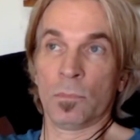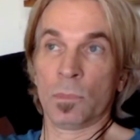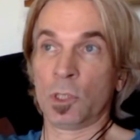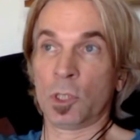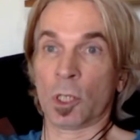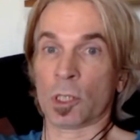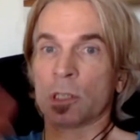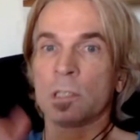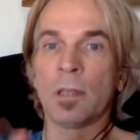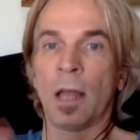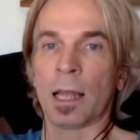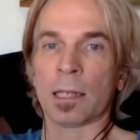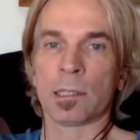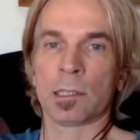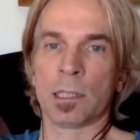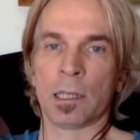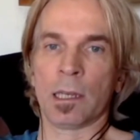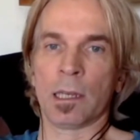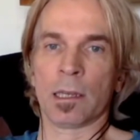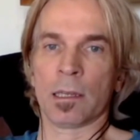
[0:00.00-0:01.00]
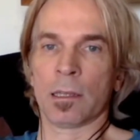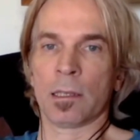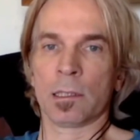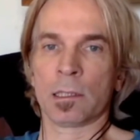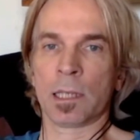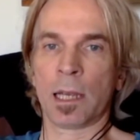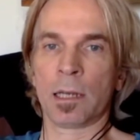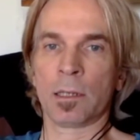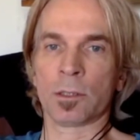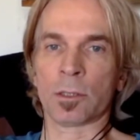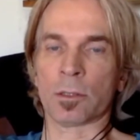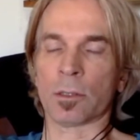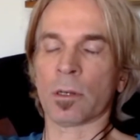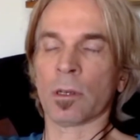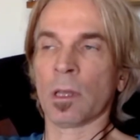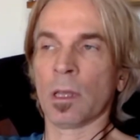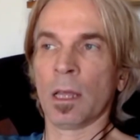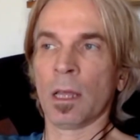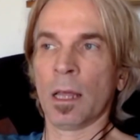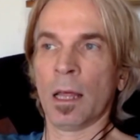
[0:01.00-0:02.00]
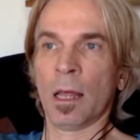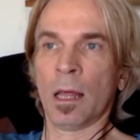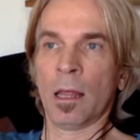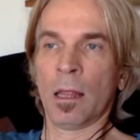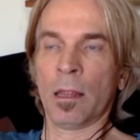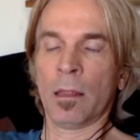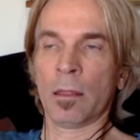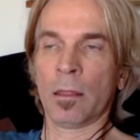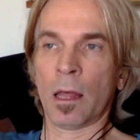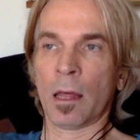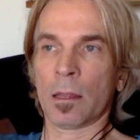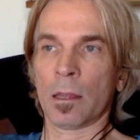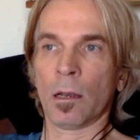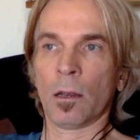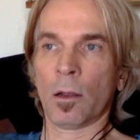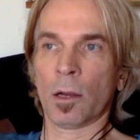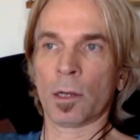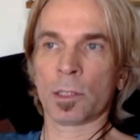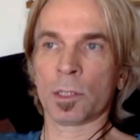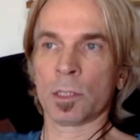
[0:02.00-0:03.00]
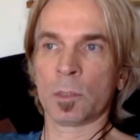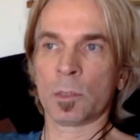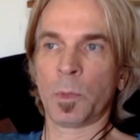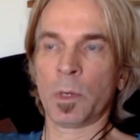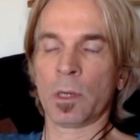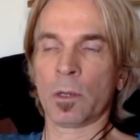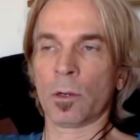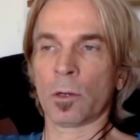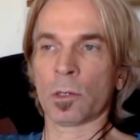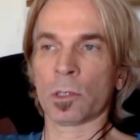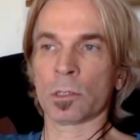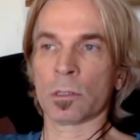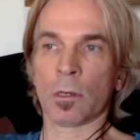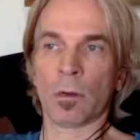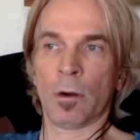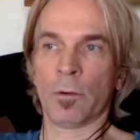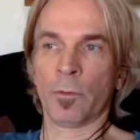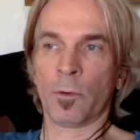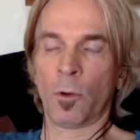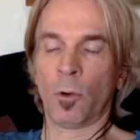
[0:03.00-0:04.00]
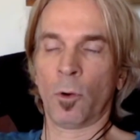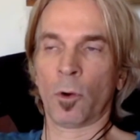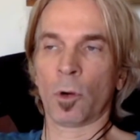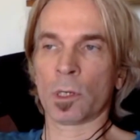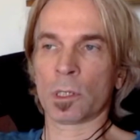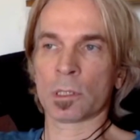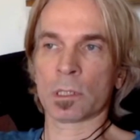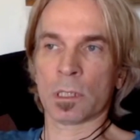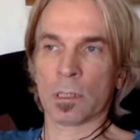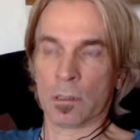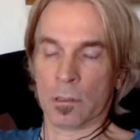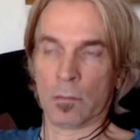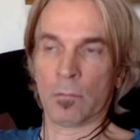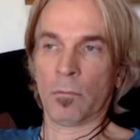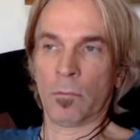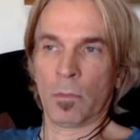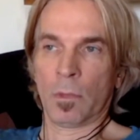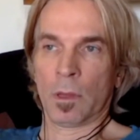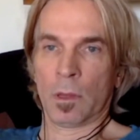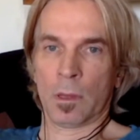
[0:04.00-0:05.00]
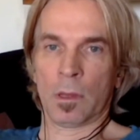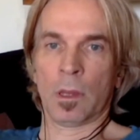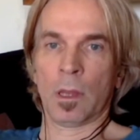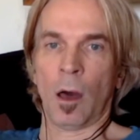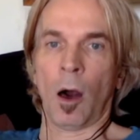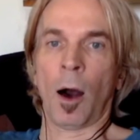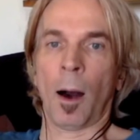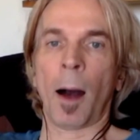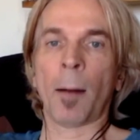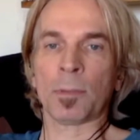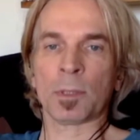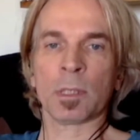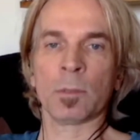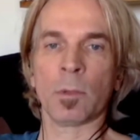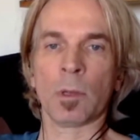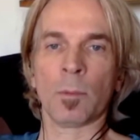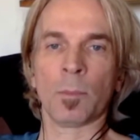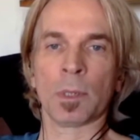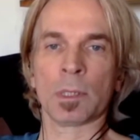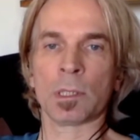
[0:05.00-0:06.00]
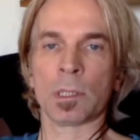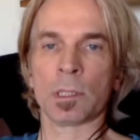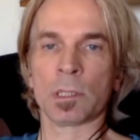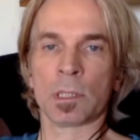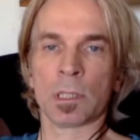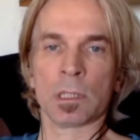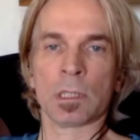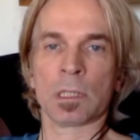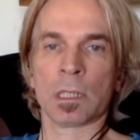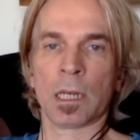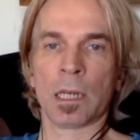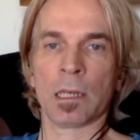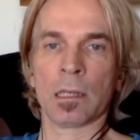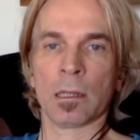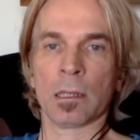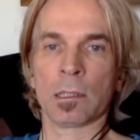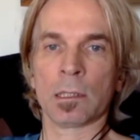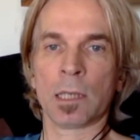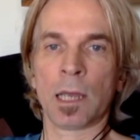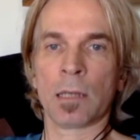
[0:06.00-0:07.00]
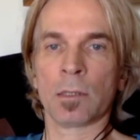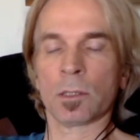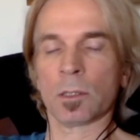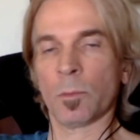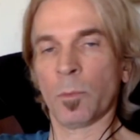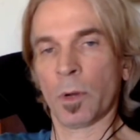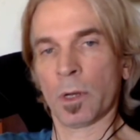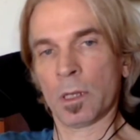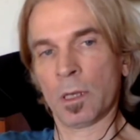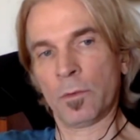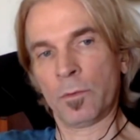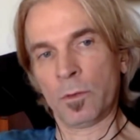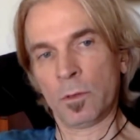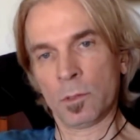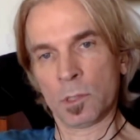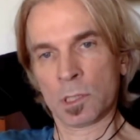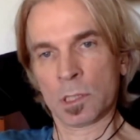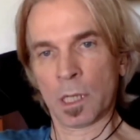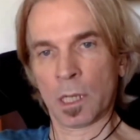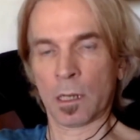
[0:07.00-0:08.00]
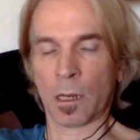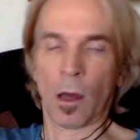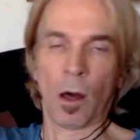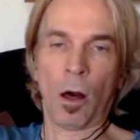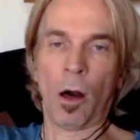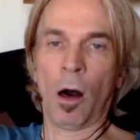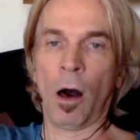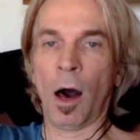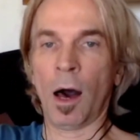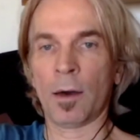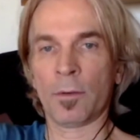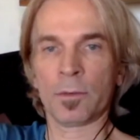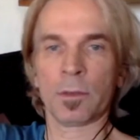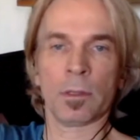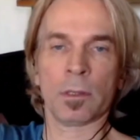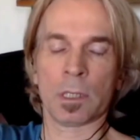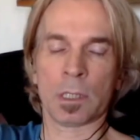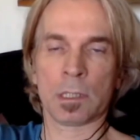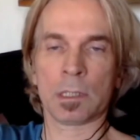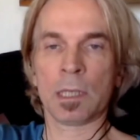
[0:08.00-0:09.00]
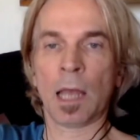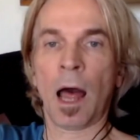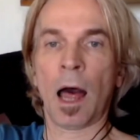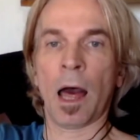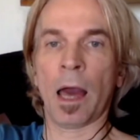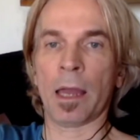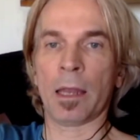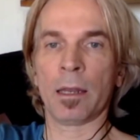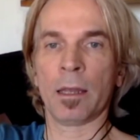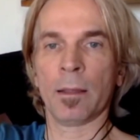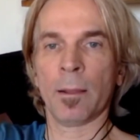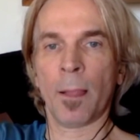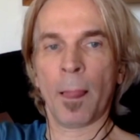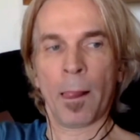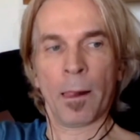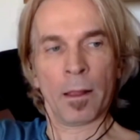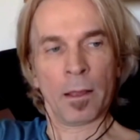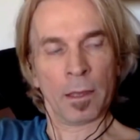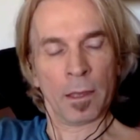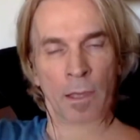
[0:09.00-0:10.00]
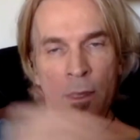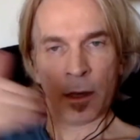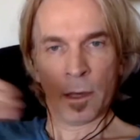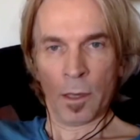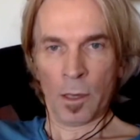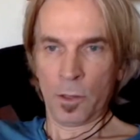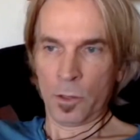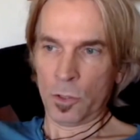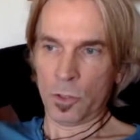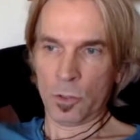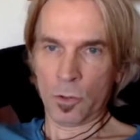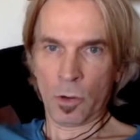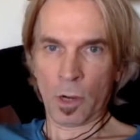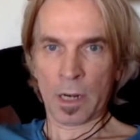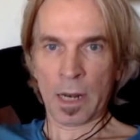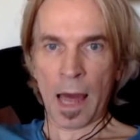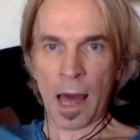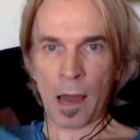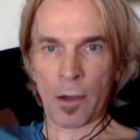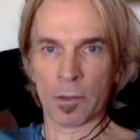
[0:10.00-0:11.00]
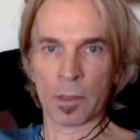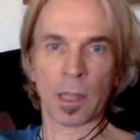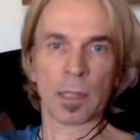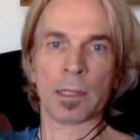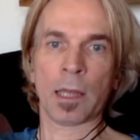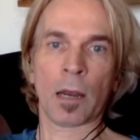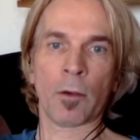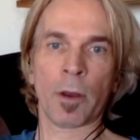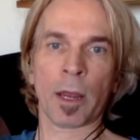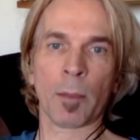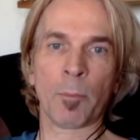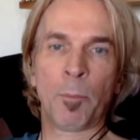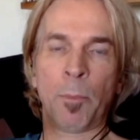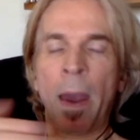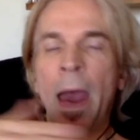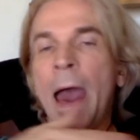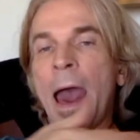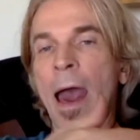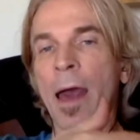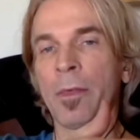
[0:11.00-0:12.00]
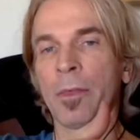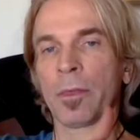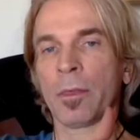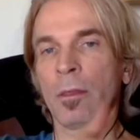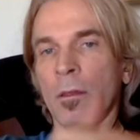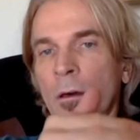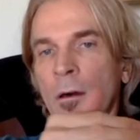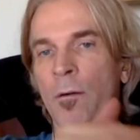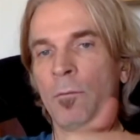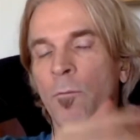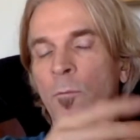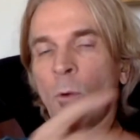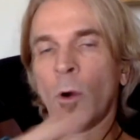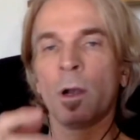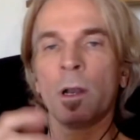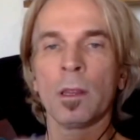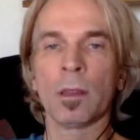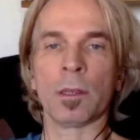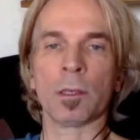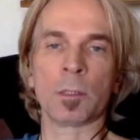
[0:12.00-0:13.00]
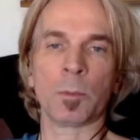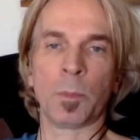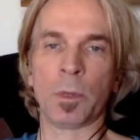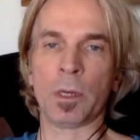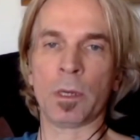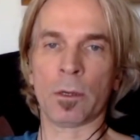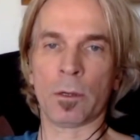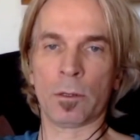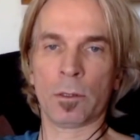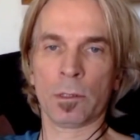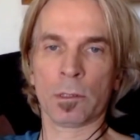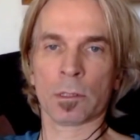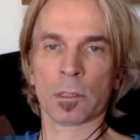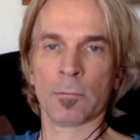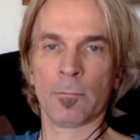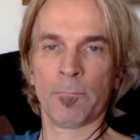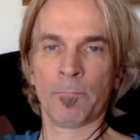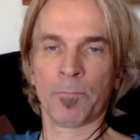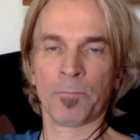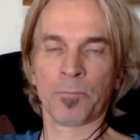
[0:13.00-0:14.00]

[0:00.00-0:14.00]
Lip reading: just not sitting in the center. Now, the Larsen speakers, of course, the optimal position is sitting in the center, but if you sit off to the side, you are now in the direct path of one of the speakers,